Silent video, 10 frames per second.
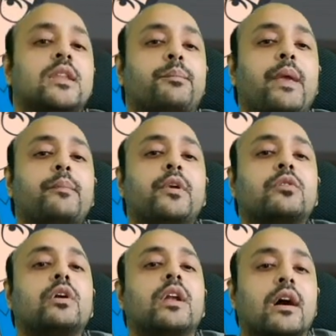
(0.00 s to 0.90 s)
people
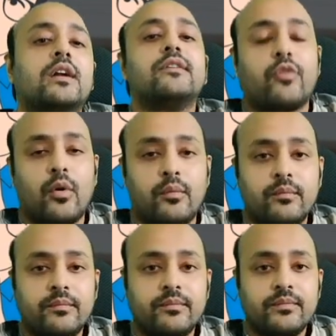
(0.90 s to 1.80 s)
could learn from.
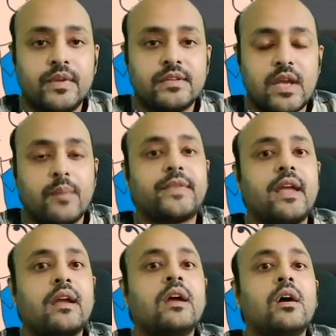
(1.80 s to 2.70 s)

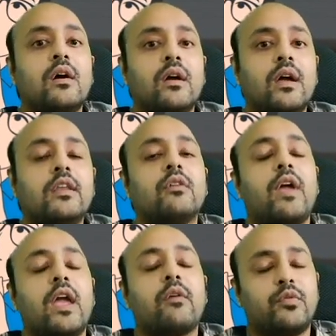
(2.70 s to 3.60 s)
Something in a
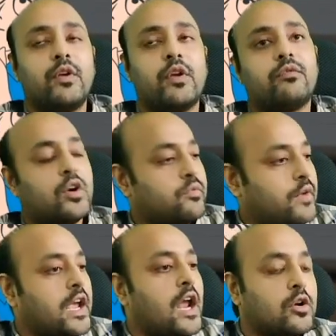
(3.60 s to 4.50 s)
way what we can